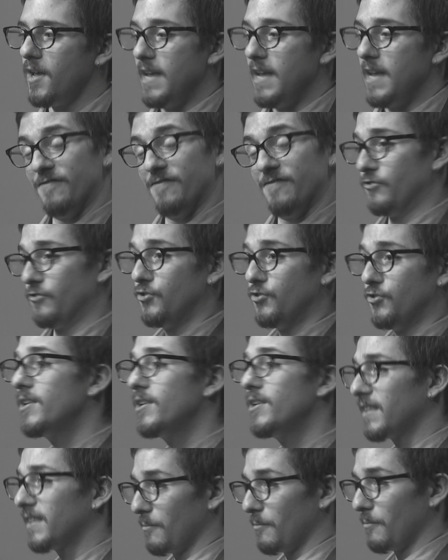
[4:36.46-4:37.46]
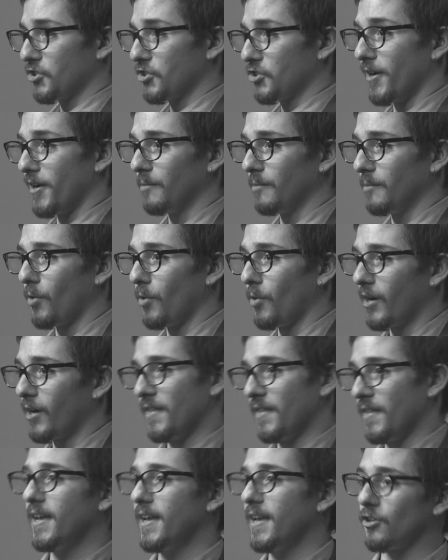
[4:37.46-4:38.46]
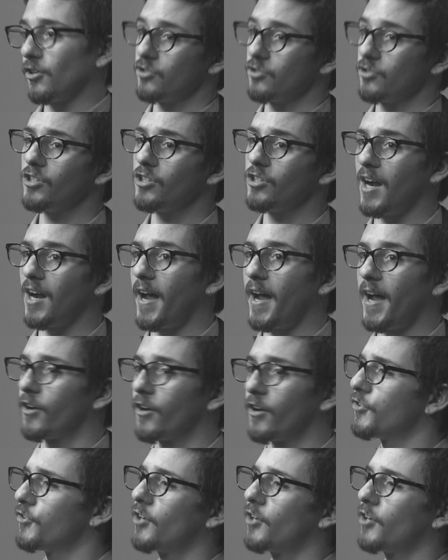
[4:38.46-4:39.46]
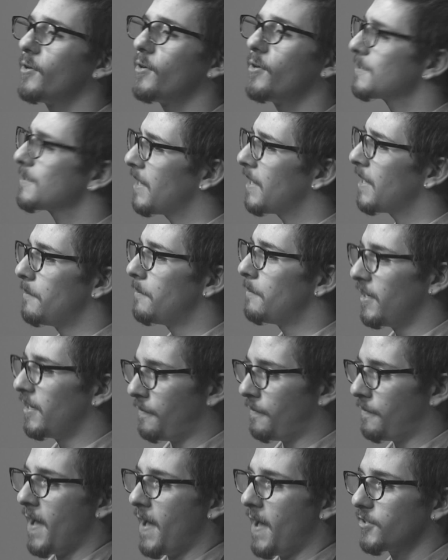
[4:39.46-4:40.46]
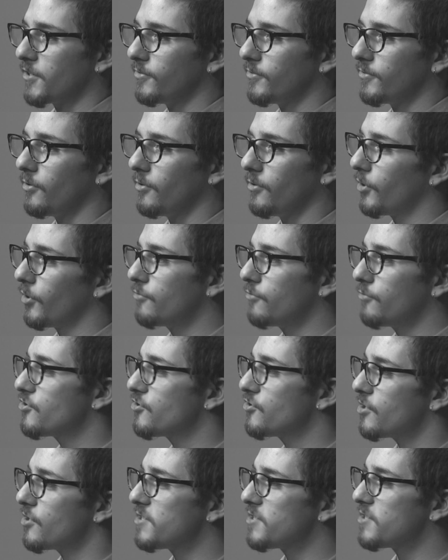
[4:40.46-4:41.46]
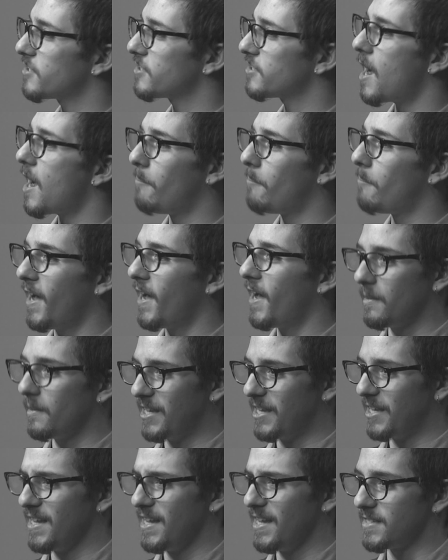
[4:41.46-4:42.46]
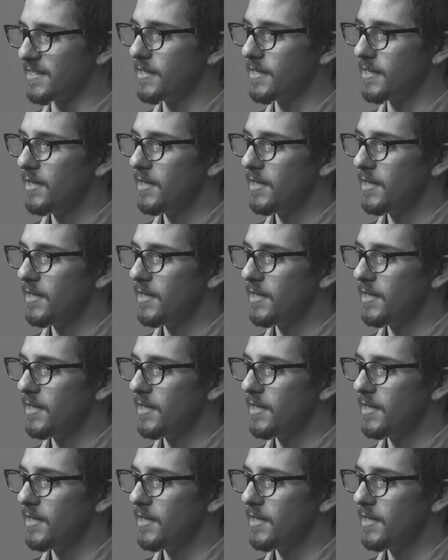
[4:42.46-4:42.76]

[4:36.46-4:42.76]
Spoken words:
If you do get them a chocolate bar and they get a sugar high, are you going to blame the manufacturer, or are you just going to stop buying them candy?